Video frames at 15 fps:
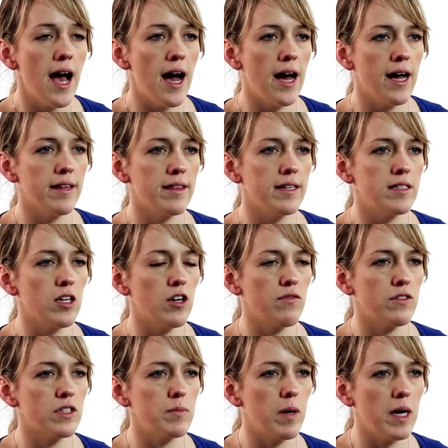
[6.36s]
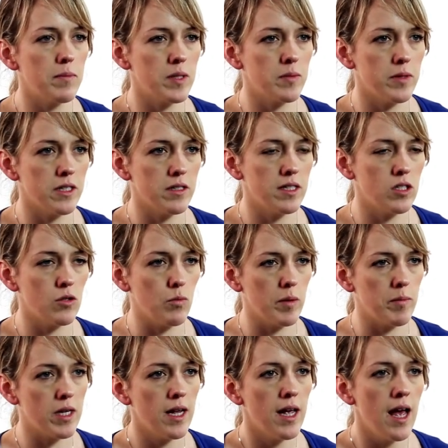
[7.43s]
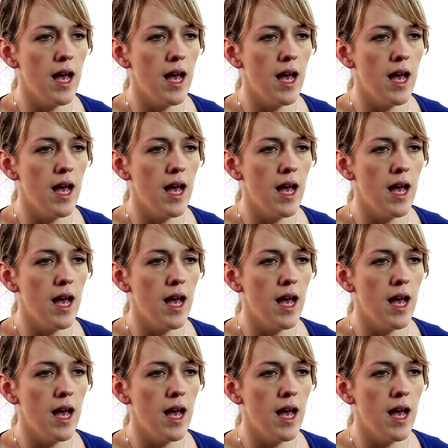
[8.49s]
and this offers pap smears to women.